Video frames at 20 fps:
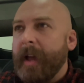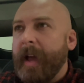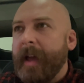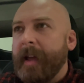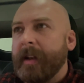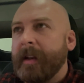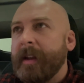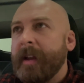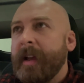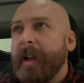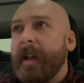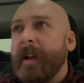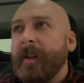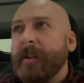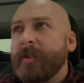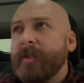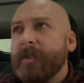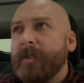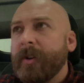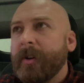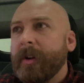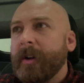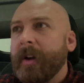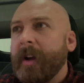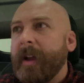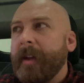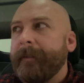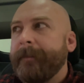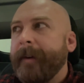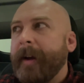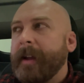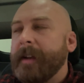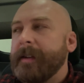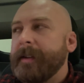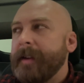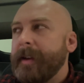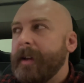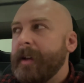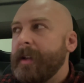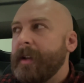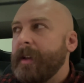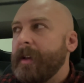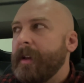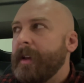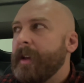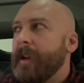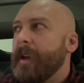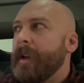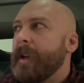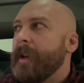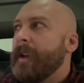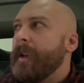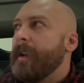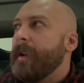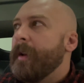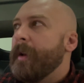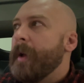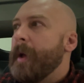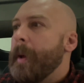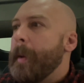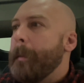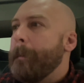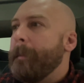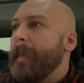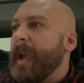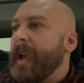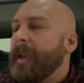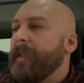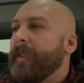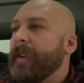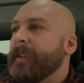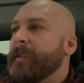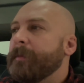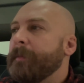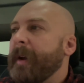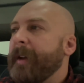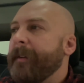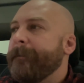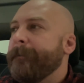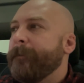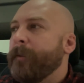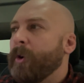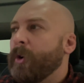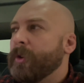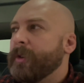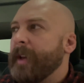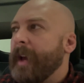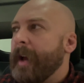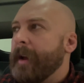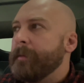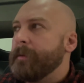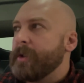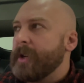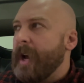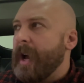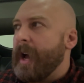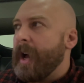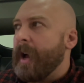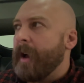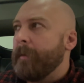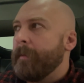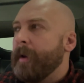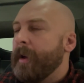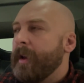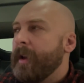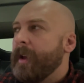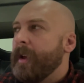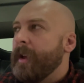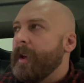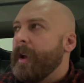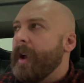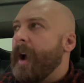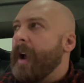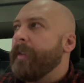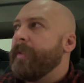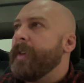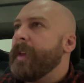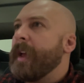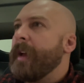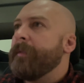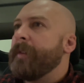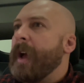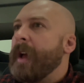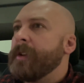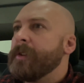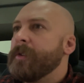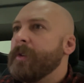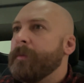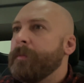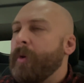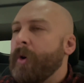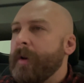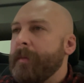And sure, if I did make this my full-time job, I think I've gotten to a point